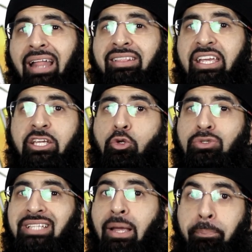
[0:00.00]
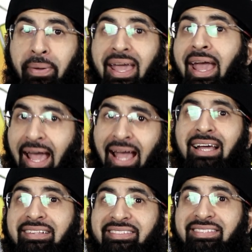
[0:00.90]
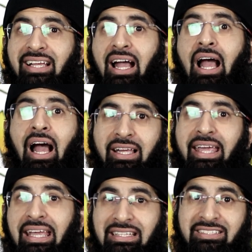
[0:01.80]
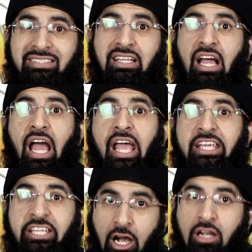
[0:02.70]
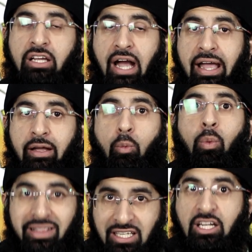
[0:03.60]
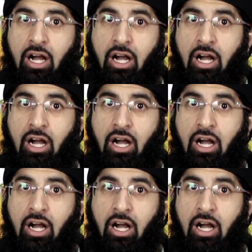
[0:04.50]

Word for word: and they used their bare hands against a young guy with a